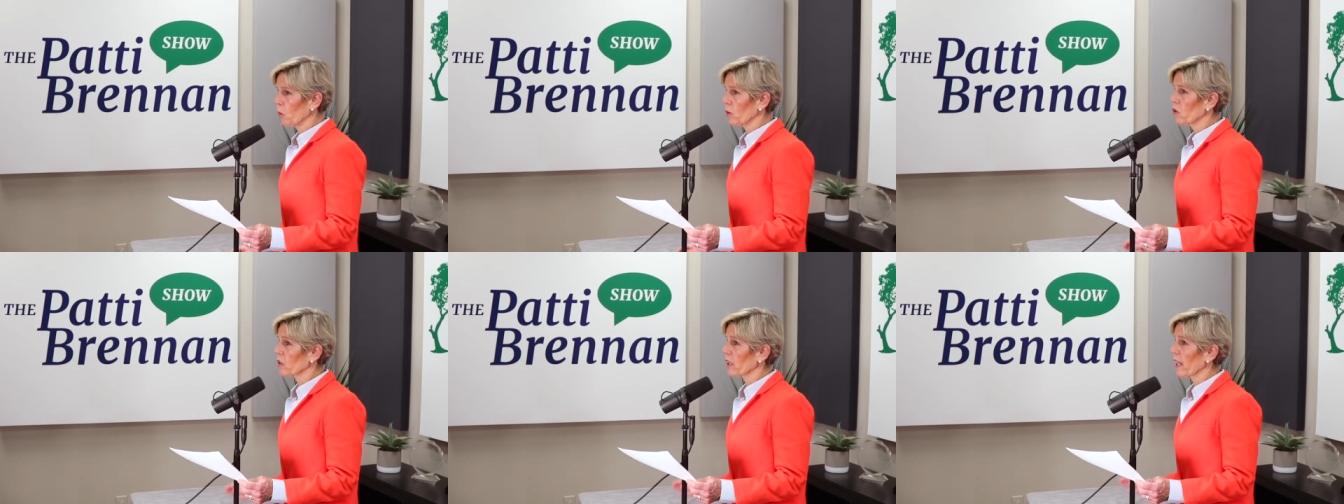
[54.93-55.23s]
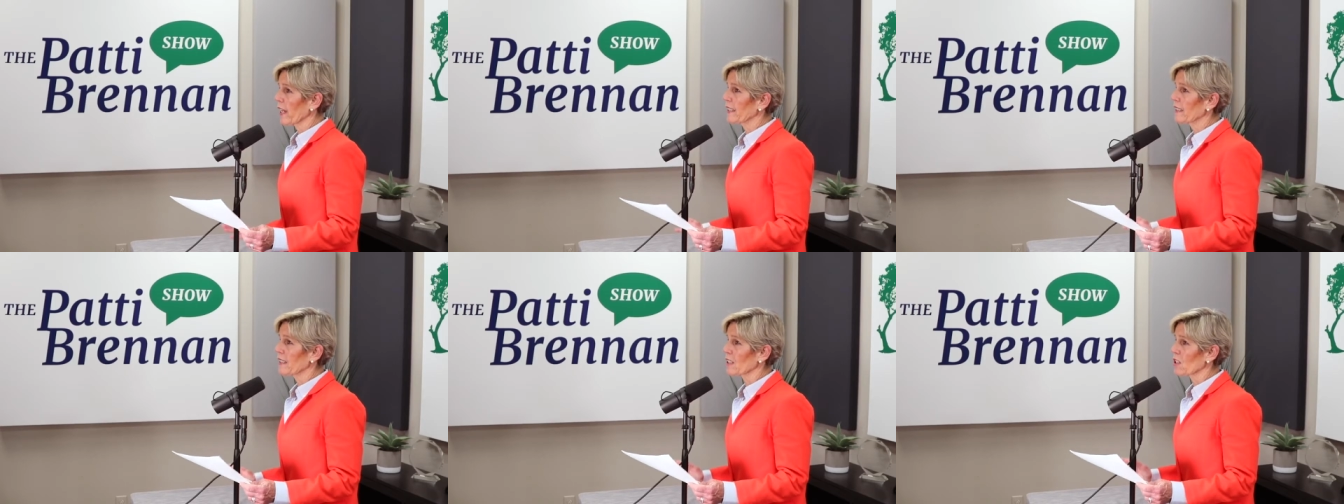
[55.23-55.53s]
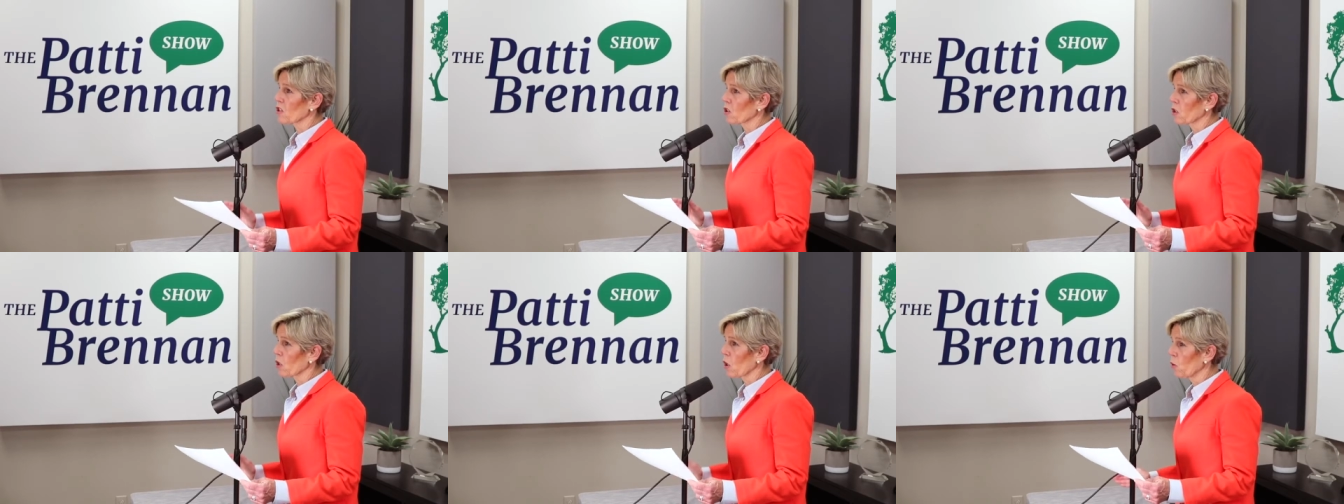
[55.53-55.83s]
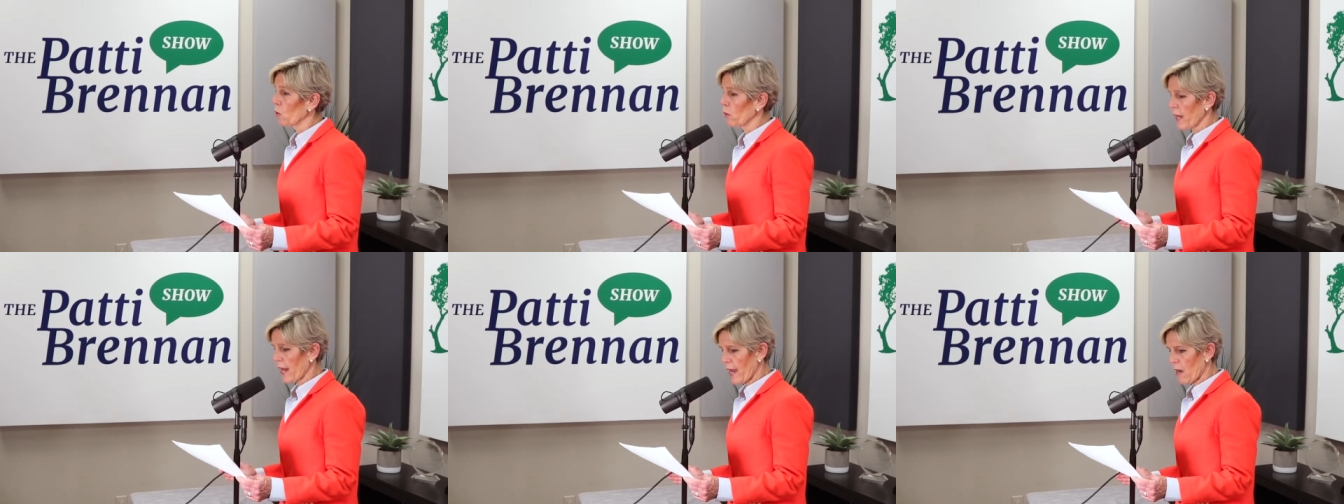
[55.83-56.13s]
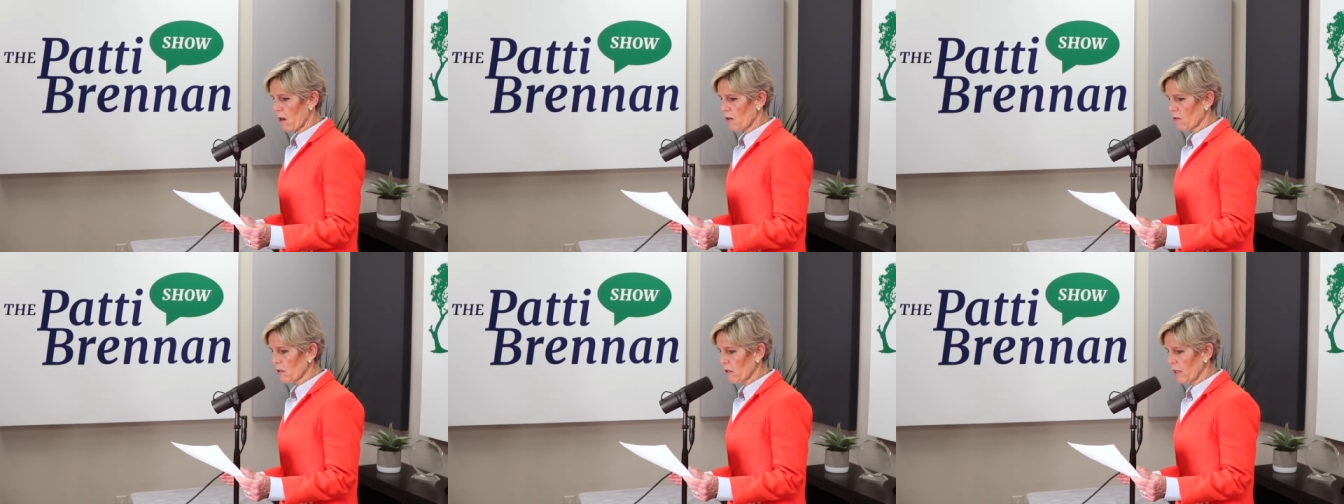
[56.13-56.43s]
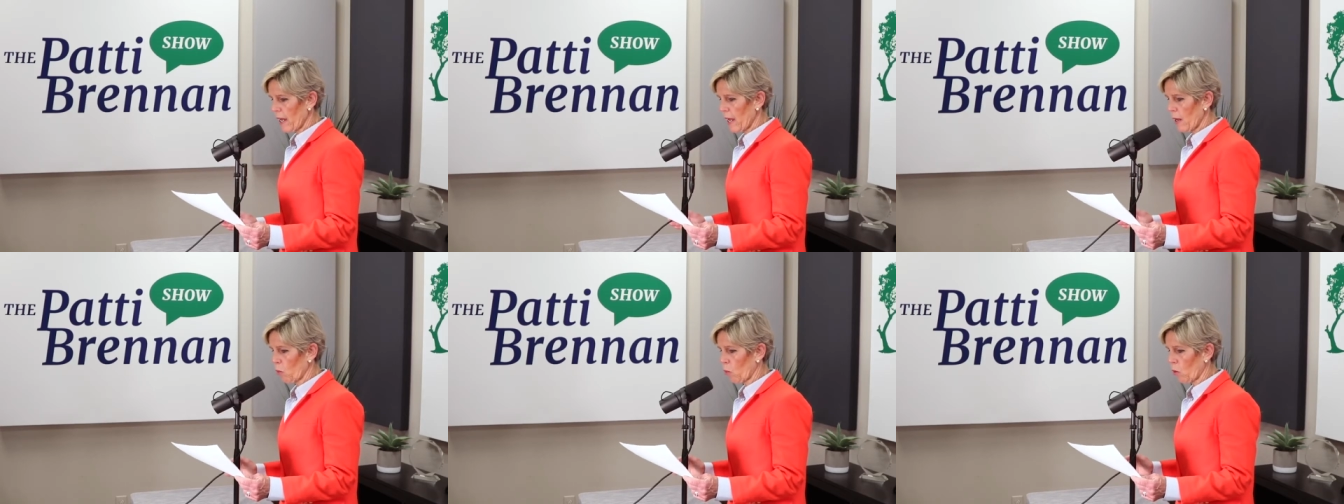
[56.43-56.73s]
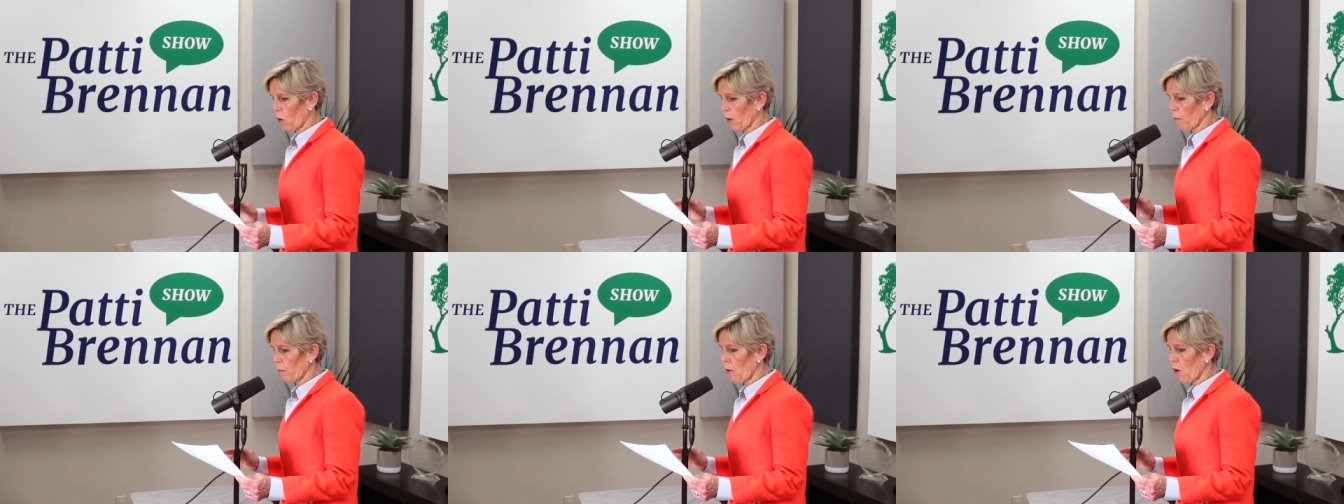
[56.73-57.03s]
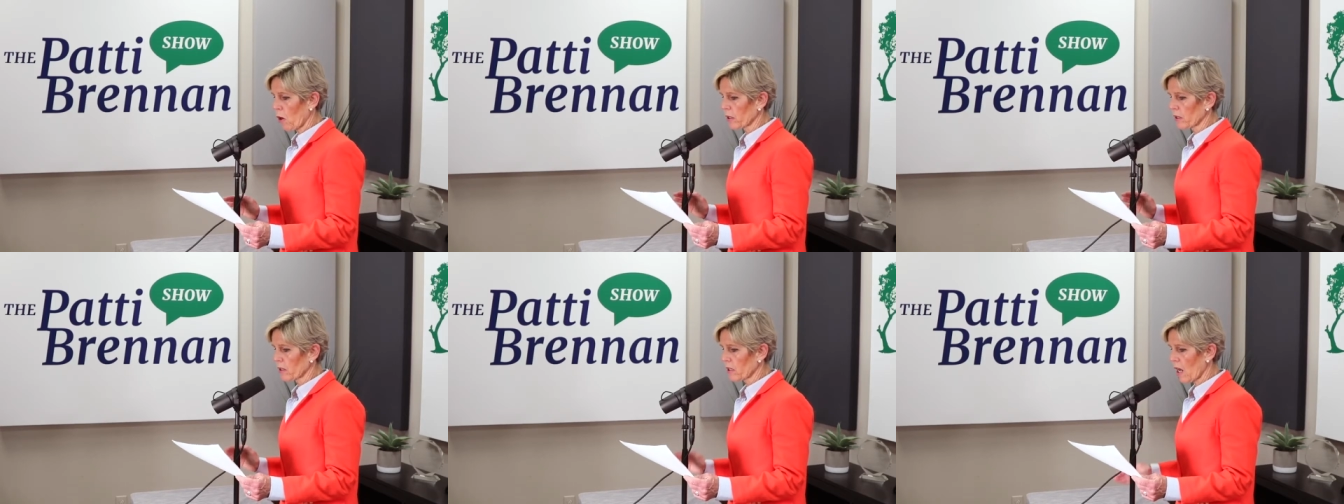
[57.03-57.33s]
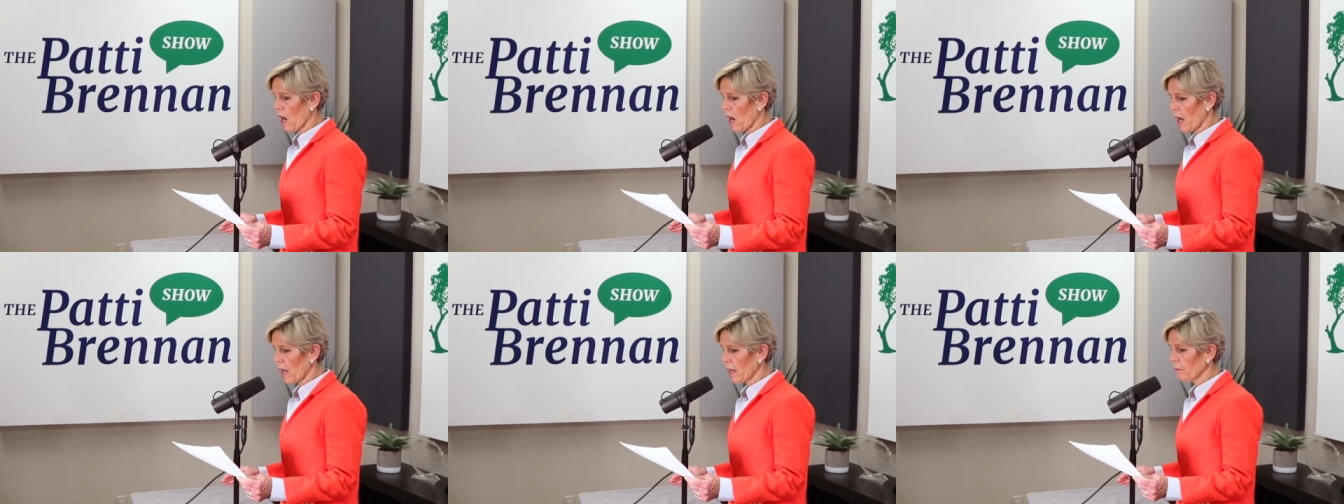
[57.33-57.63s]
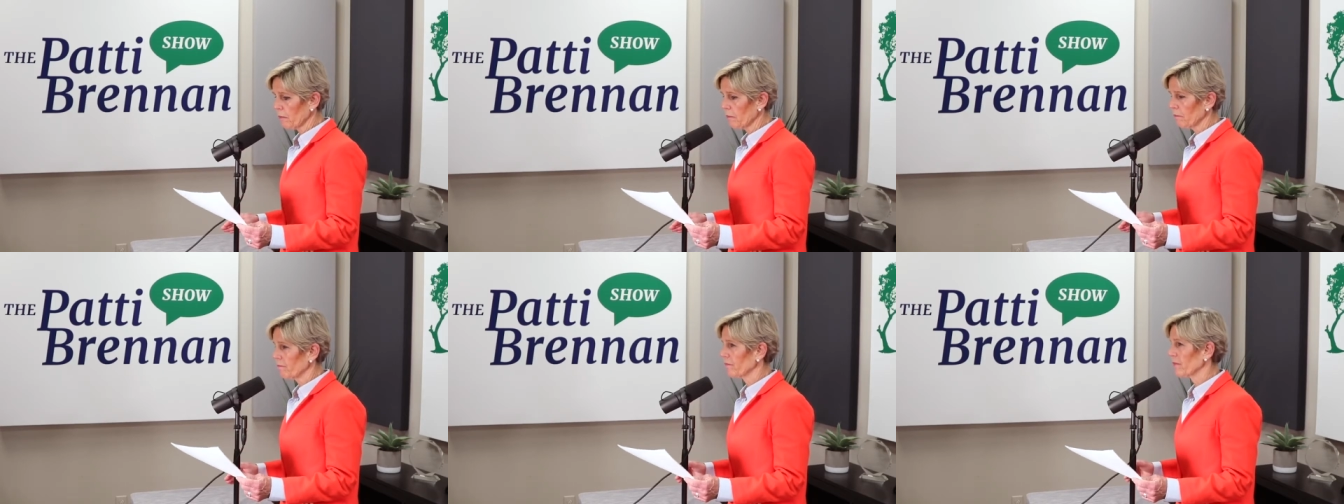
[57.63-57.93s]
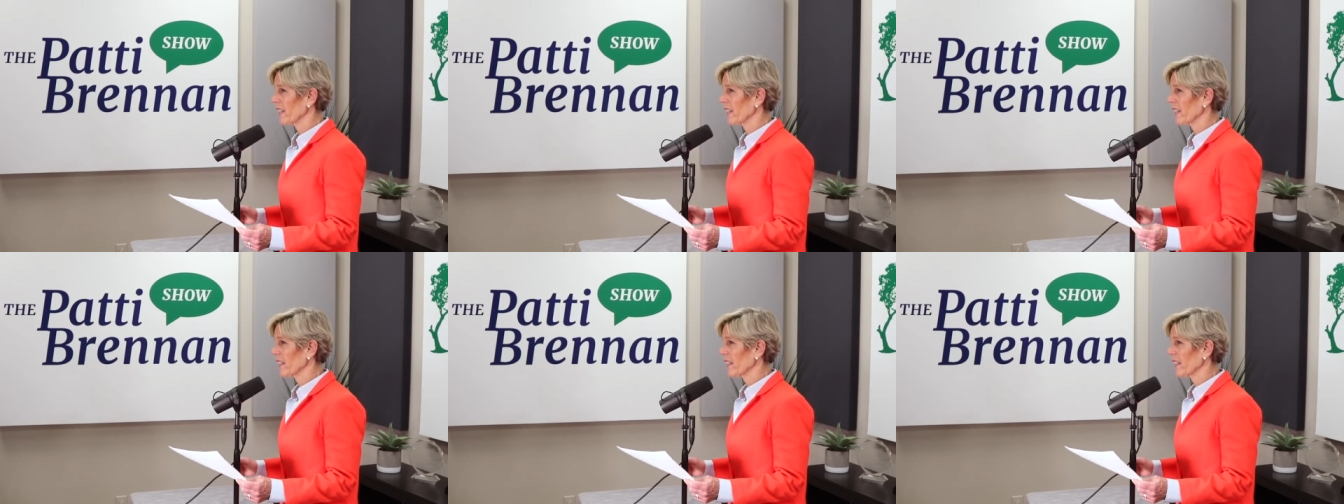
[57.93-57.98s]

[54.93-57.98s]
Would you like to slow down and work part time,